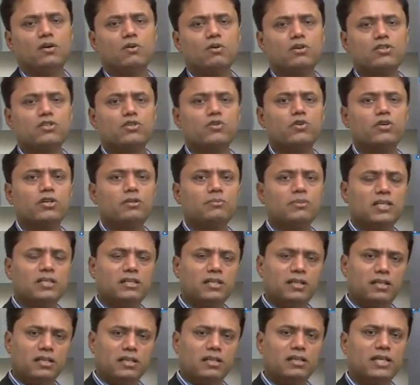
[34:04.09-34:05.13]
What's going to be
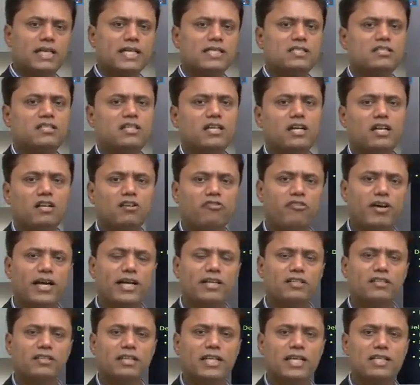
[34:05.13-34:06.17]
the external
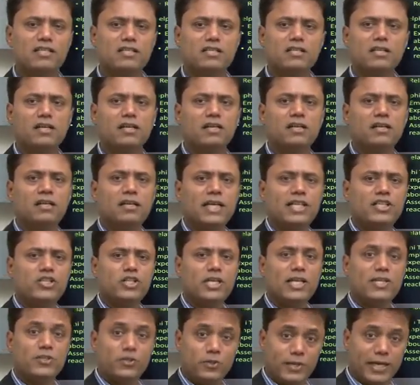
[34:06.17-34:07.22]
factor, external
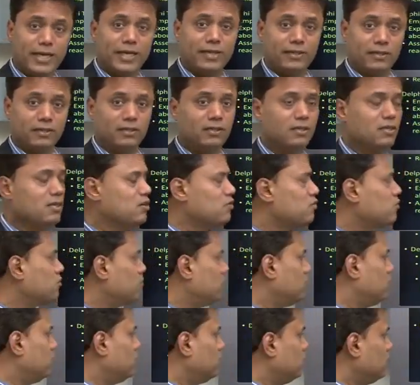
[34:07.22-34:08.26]
exchange rate?
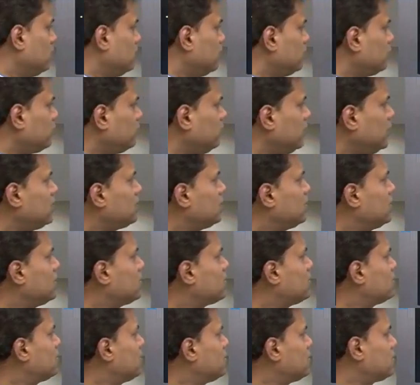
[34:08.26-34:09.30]
So
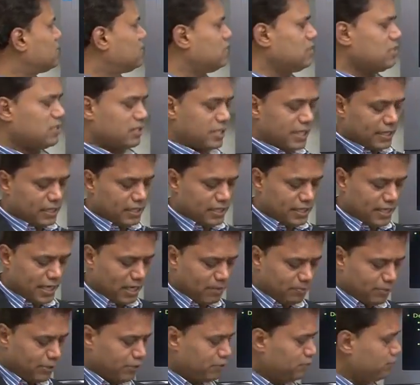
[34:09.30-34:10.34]
this technique
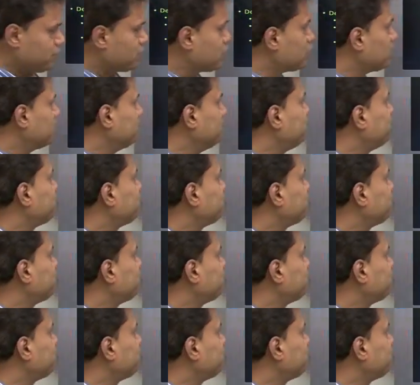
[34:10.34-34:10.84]
can be used.